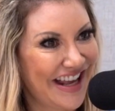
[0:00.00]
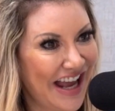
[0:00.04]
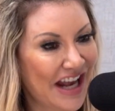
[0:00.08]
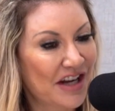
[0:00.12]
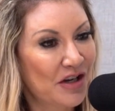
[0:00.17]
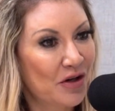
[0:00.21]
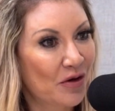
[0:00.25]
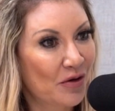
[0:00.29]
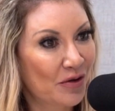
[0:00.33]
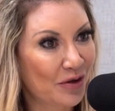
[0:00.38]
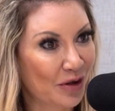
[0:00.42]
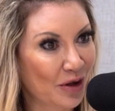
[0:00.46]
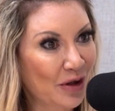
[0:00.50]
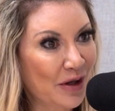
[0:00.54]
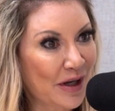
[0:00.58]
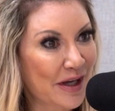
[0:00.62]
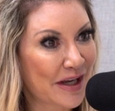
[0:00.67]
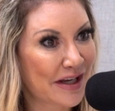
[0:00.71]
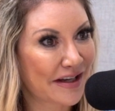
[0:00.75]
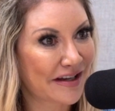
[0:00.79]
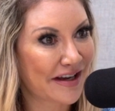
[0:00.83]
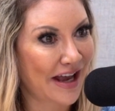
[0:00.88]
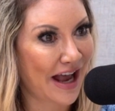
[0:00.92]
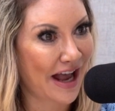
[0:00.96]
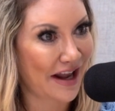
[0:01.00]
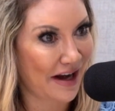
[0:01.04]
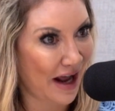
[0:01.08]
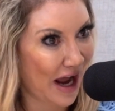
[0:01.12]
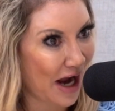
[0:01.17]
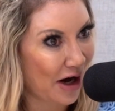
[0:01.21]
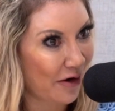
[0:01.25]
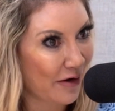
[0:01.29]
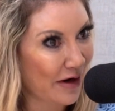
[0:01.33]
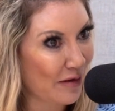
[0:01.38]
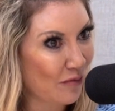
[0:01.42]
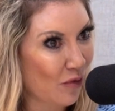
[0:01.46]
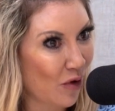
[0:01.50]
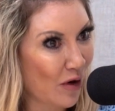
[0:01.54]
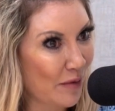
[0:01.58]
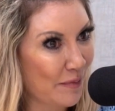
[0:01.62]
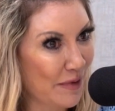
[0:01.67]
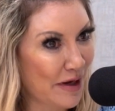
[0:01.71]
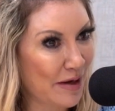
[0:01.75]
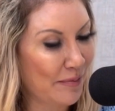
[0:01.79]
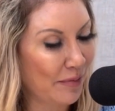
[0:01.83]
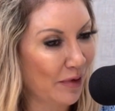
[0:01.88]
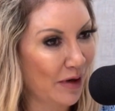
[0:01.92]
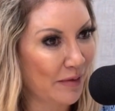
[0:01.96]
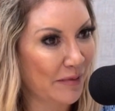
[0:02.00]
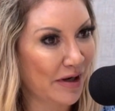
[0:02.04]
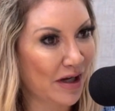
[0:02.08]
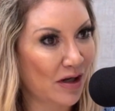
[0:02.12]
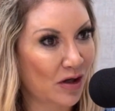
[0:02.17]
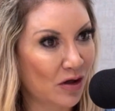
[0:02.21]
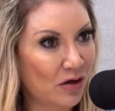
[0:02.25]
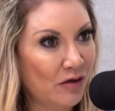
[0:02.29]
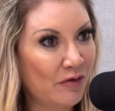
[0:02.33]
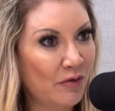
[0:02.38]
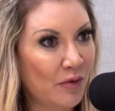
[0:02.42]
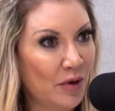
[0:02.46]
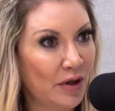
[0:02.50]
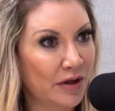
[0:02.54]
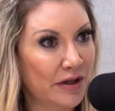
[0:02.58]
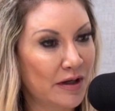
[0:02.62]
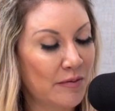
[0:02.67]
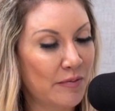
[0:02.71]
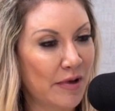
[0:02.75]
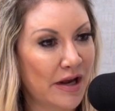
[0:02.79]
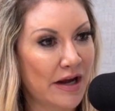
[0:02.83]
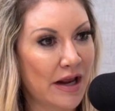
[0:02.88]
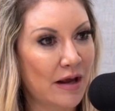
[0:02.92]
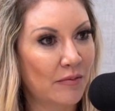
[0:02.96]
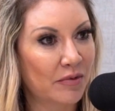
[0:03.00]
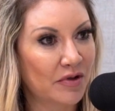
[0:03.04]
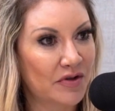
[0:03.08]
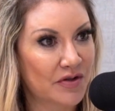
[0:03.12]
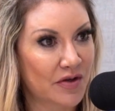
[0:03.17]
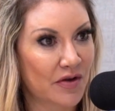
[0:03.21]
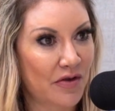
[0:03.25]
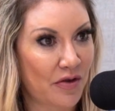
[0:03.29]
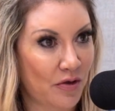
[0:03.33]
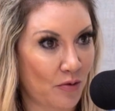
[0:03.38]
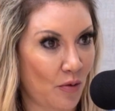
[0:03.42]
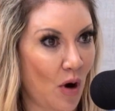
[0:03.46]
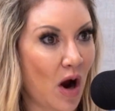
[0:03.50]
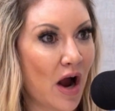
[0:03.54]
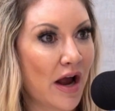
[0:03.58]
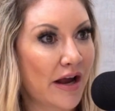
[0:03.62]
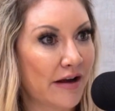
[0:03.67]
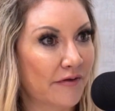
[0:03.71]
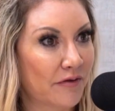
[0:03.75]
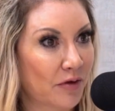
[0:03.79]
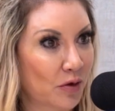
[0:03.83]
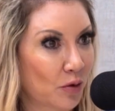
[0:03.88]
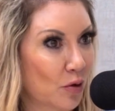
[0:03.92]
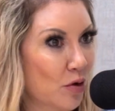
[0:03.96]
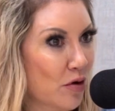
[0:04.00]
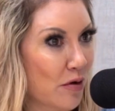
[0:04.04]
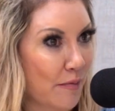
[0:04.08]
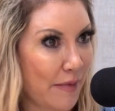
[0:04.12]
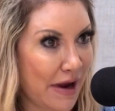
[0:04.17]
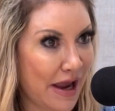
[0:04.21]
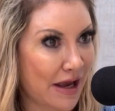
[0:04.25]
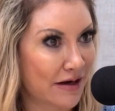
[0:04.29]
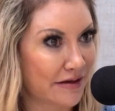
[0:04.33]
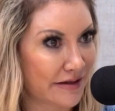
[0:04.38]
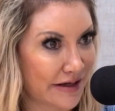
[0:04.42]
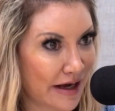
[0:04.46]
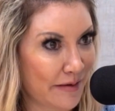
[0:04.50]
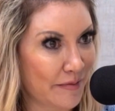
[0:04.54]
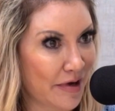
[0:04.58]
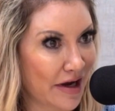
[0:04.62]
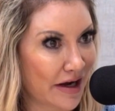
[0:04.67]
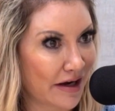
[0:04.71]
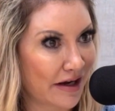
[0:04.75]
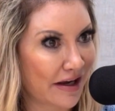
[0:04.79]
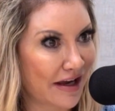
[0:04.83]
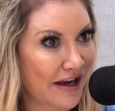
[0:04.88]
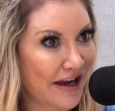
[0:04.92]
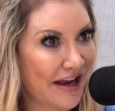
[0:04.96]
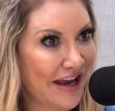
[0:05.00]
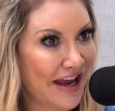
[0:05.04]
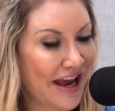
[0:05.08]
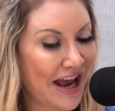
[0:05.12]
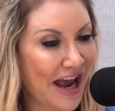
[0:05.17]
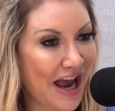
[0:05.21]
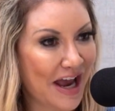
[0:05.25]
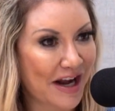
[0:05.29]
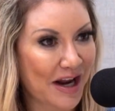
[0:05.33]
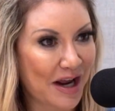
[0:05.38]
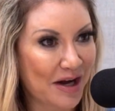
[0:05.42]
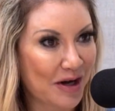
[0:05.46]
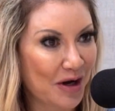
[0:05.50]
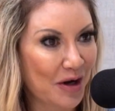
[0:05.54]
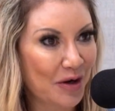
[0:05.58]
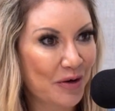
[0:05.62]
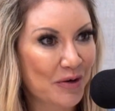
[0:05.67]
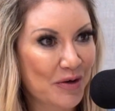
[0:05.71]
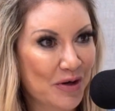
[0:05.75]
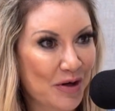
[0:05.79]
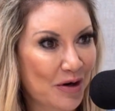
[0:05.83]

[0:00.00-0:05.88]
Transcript: and you're looking at hiring more people. I mean, you've really been able to thrive through the pandemic. And I know